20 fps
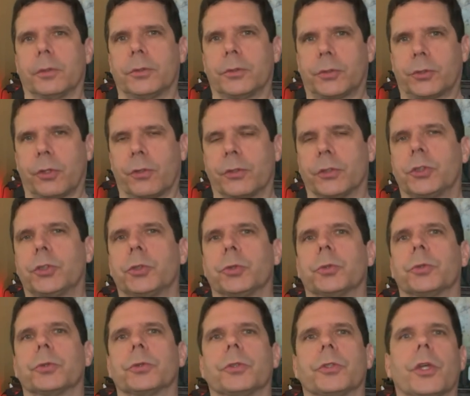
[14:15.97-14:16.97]
so that
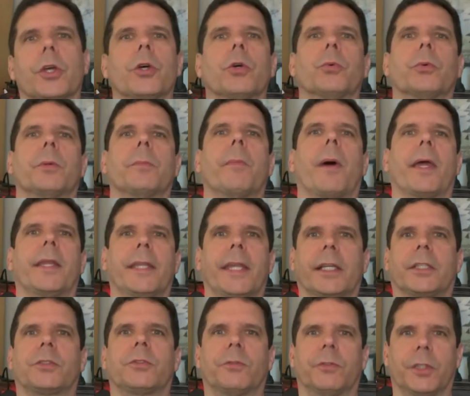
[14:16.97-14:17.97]
you'll know when my
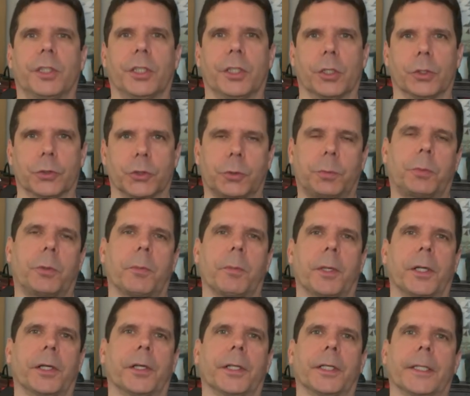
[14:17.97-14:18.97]
next video is
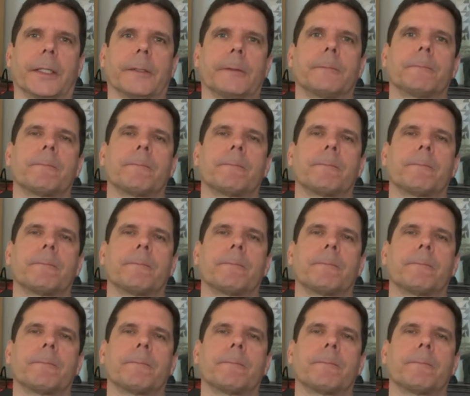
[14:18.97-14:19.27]
premiering.